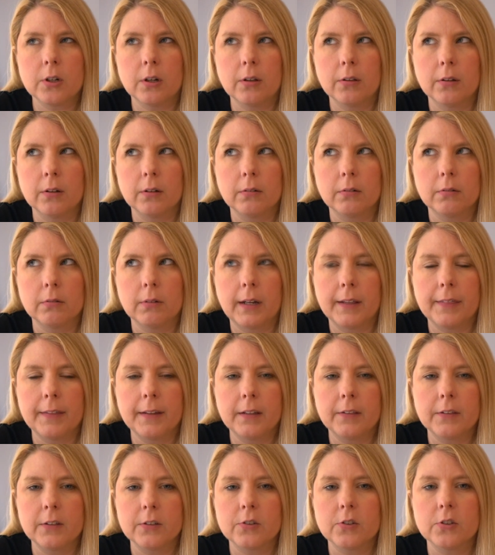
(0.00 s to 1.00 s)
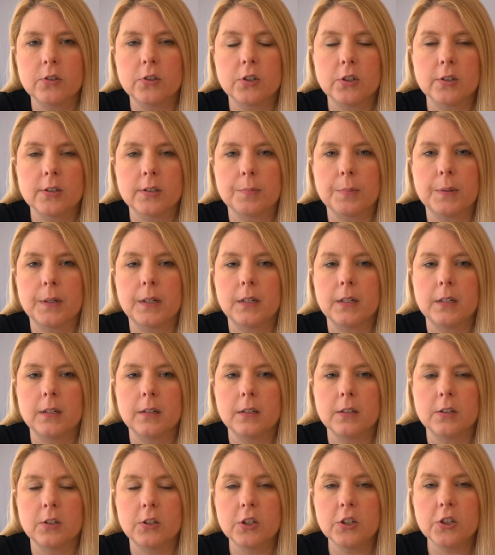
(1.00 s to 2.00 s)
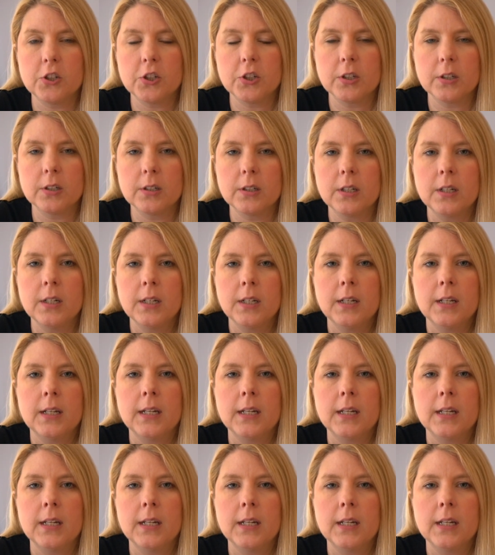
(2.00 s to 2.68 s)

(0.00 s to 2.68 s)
although I think this has just been an addition,